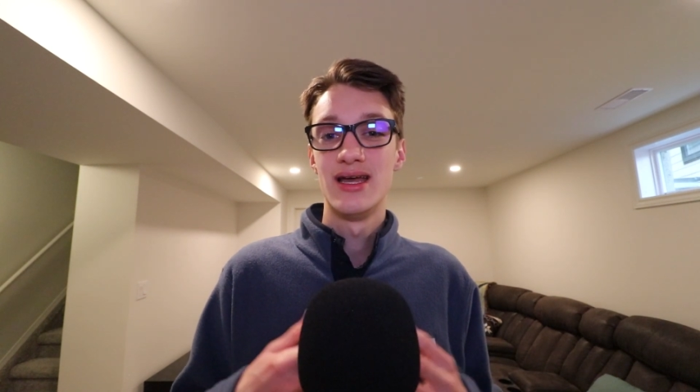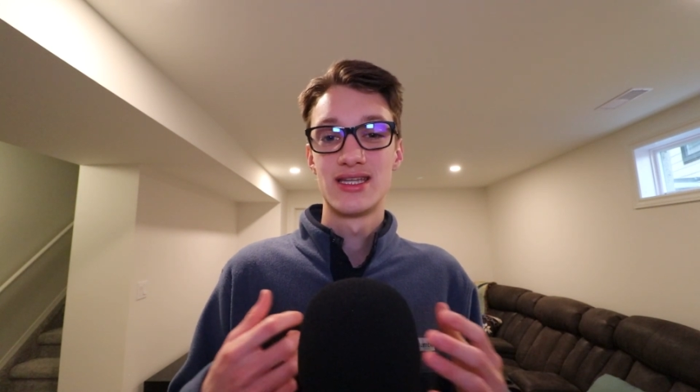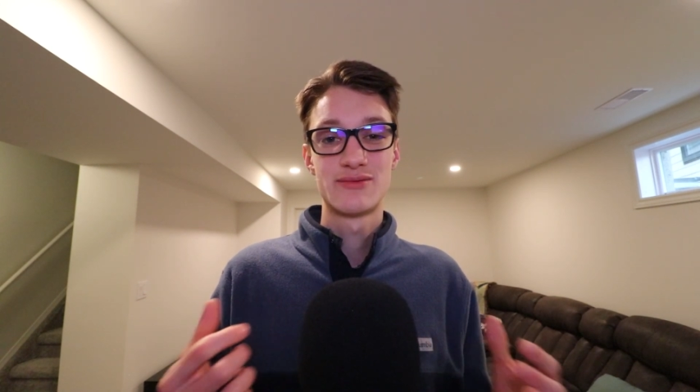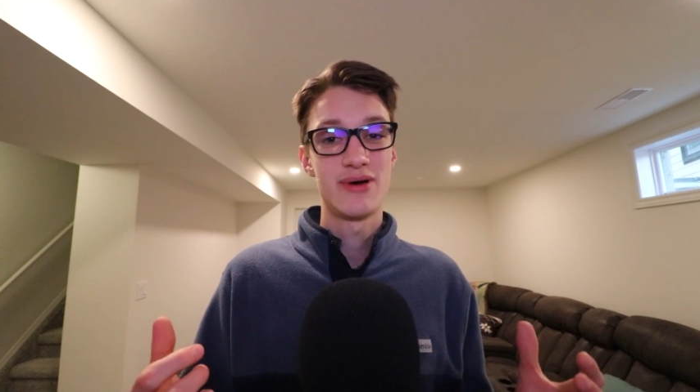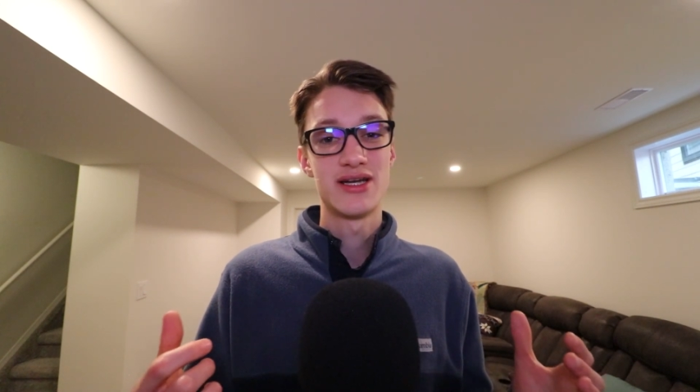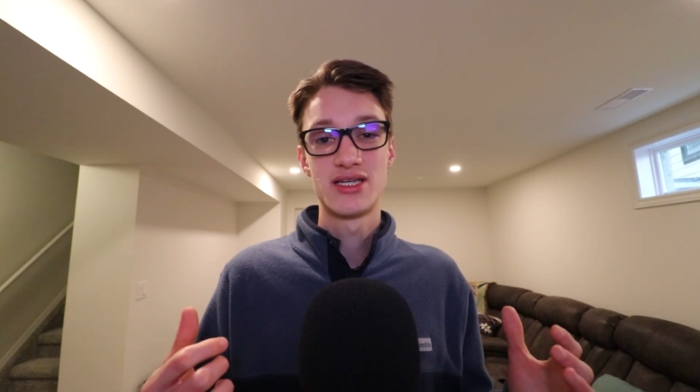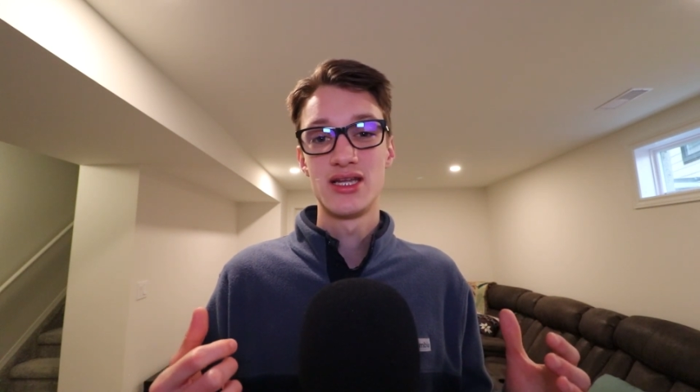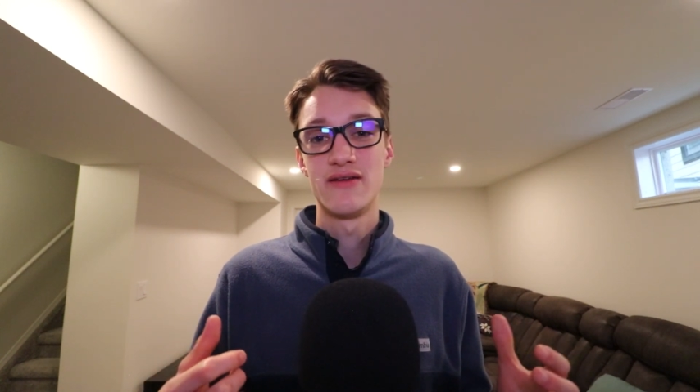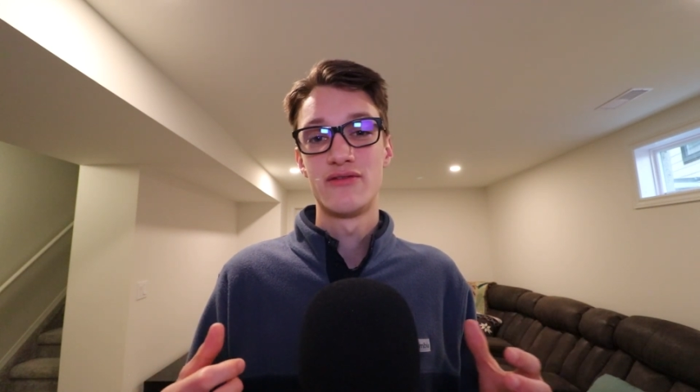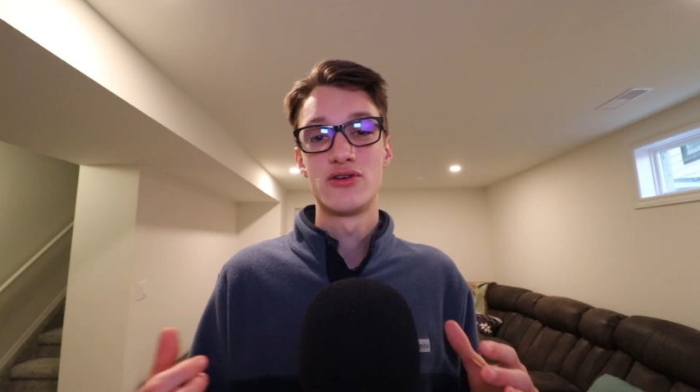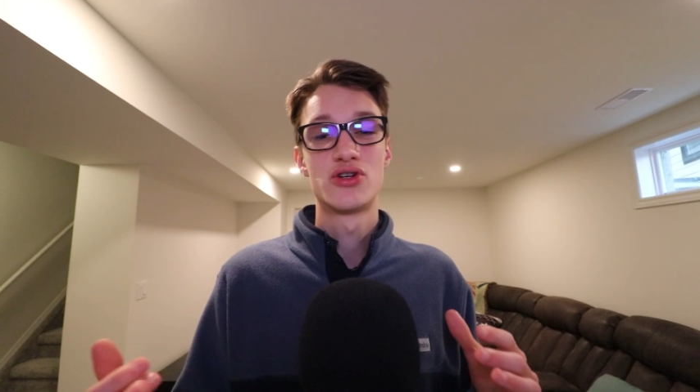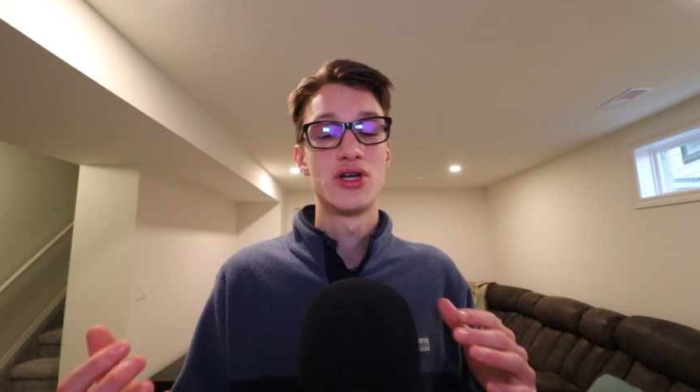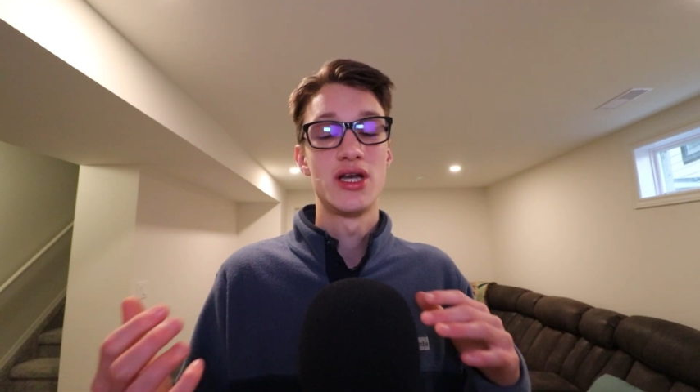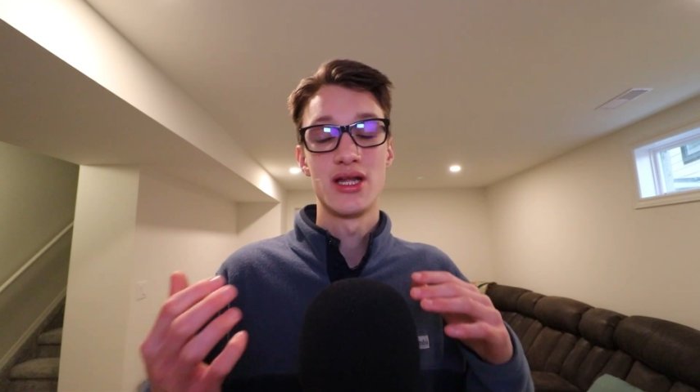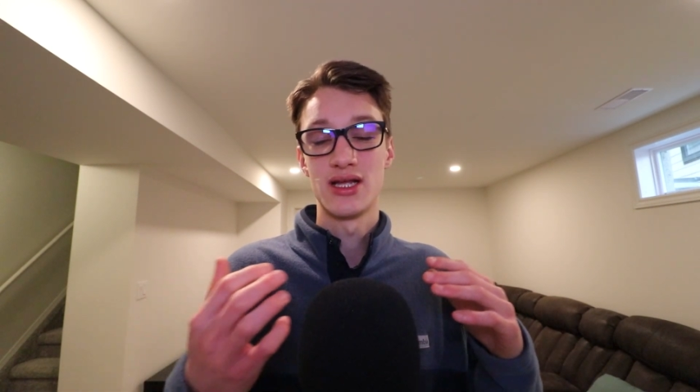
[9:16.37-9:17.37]
especially if you're
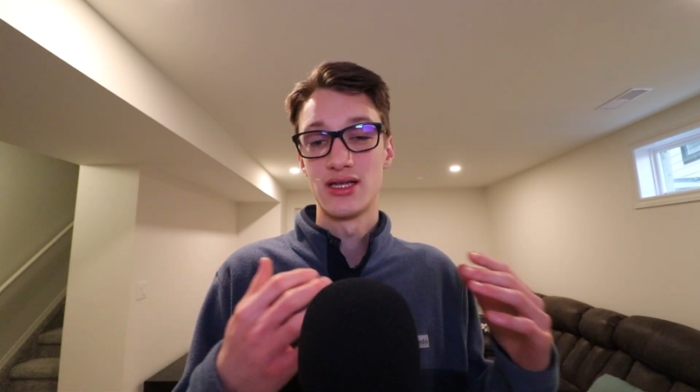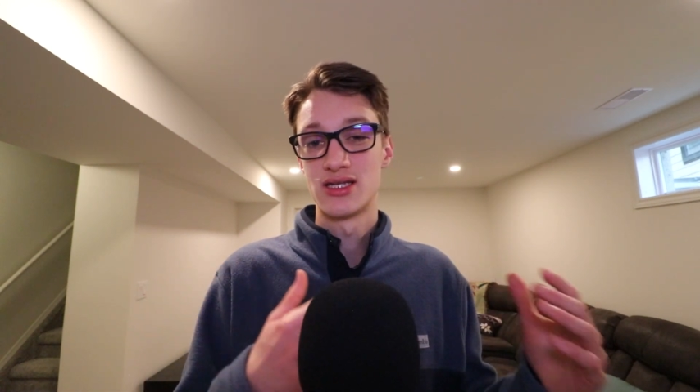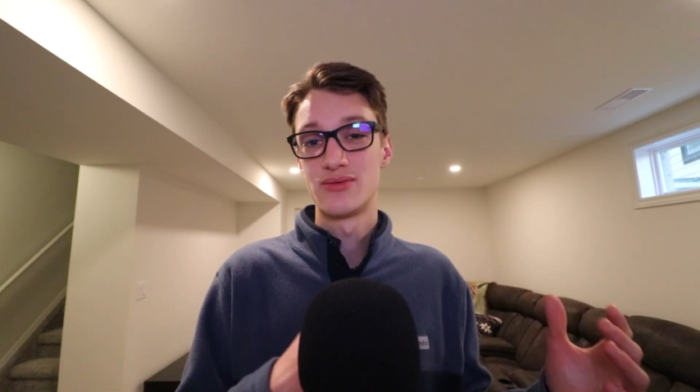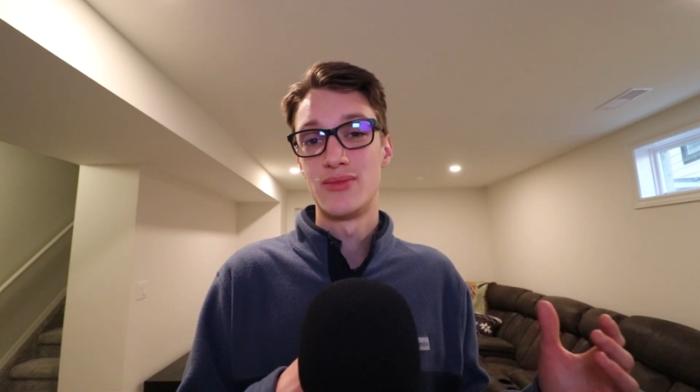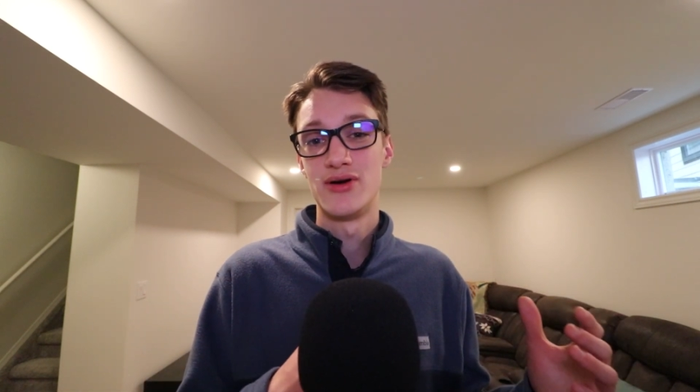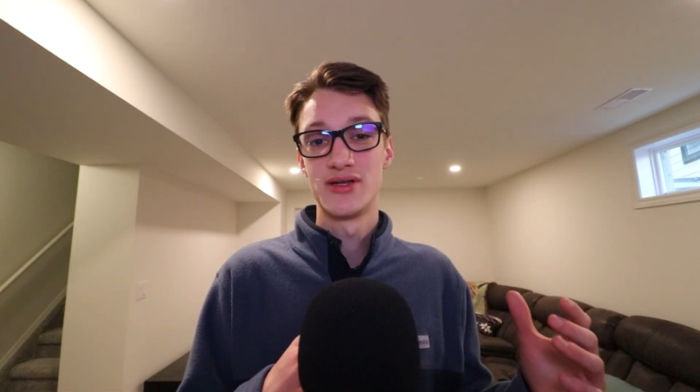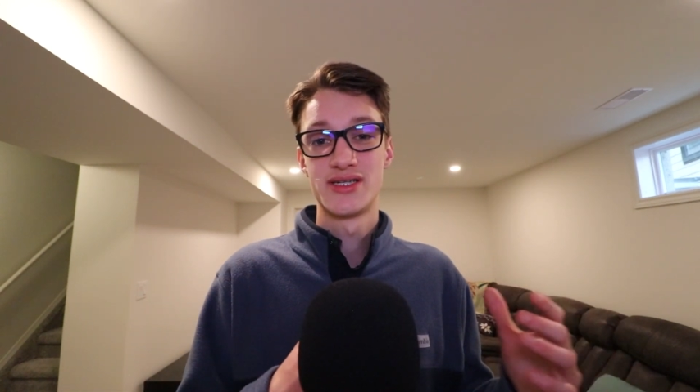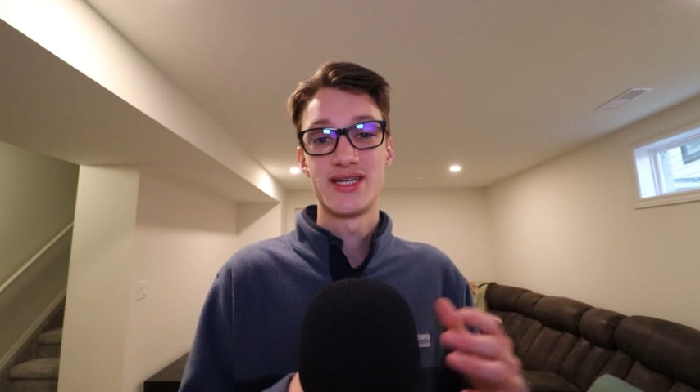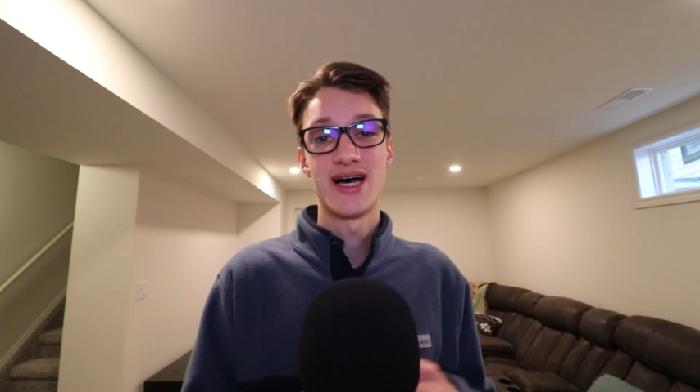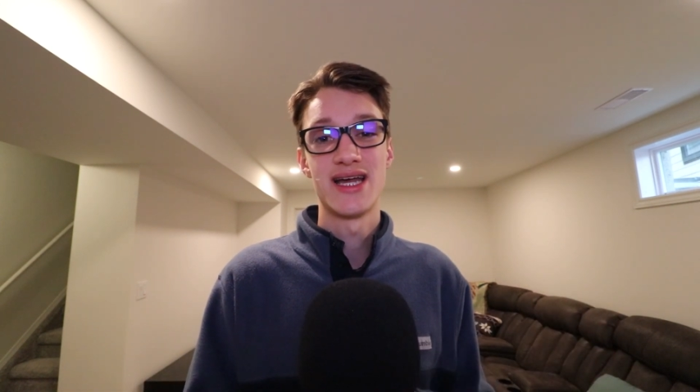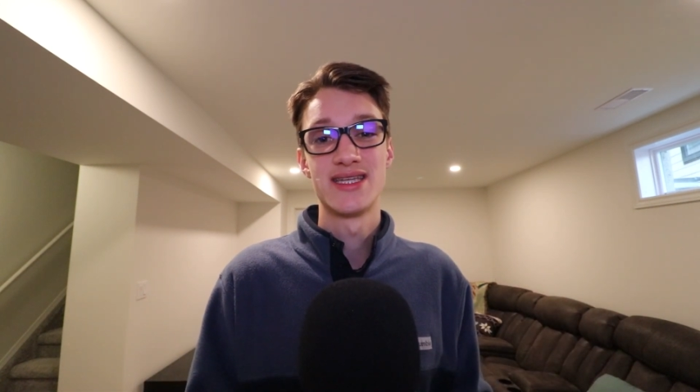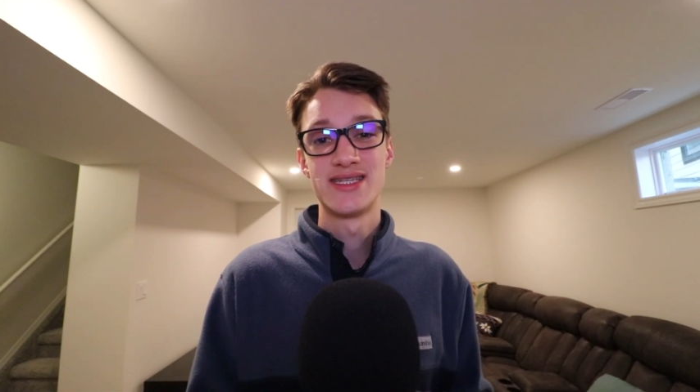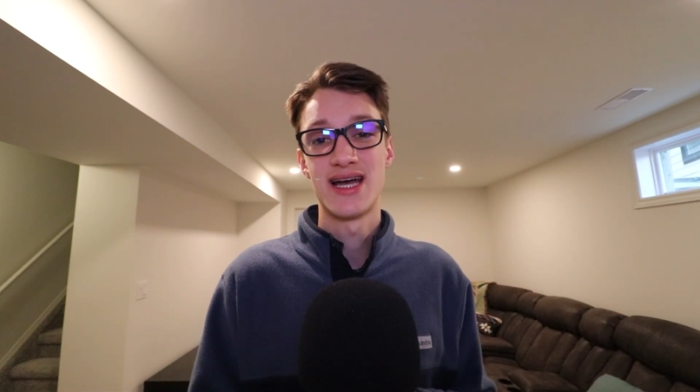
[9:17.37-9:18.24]
trading in small size.